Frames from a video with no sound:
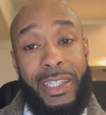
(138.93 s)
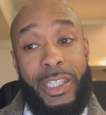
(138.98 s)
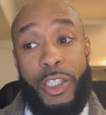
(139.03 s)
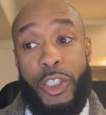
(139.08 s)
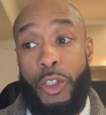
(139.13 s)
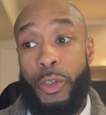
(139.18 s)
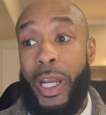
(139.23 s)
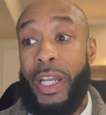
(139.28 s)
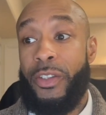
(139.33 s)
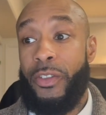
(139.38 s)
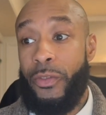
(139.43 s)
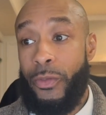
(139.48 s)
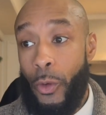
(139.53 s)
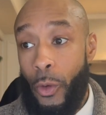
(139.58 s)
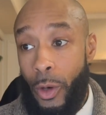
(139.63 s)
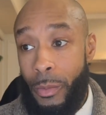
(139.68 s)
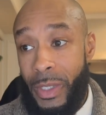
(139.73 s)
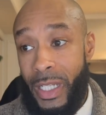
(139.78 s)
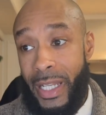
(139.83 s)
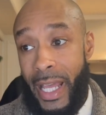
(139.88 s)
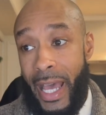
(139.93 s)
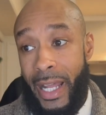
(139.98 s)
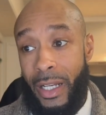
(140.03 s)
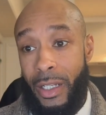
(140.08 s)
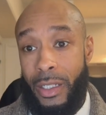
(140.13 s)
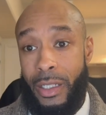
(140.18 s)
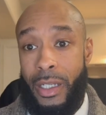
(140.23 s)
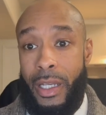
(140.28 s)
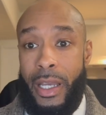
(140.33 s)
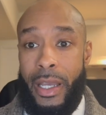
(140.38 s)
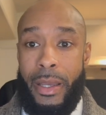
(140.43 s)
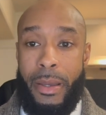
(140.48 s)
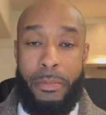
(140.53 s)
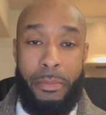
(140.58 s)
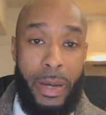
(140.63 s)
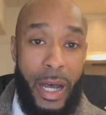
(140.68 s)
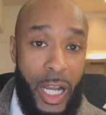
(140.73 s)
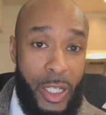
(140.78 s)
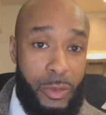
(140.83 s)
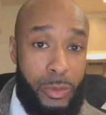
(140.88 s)
to transform the data,
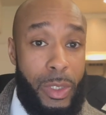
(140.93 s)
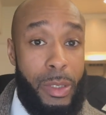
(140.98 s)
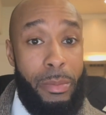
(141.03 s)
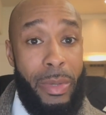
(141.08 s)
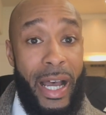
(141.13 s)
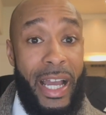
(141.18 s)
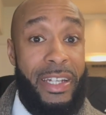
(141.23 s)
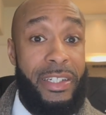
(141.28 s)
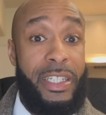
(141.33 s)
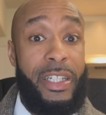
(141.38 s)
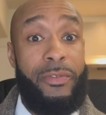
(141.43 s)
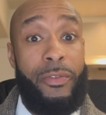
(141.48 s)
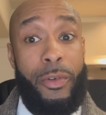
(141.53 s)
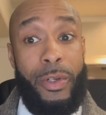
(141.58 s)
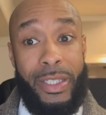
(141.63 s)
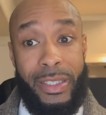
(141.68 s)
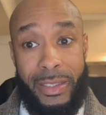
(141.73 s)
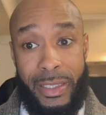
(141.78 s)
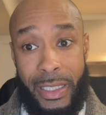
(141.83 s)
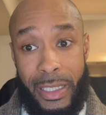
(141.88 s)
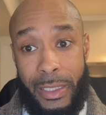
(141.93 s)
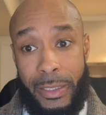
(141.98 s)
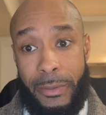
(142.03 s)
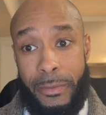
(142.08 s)
possibly by differencing.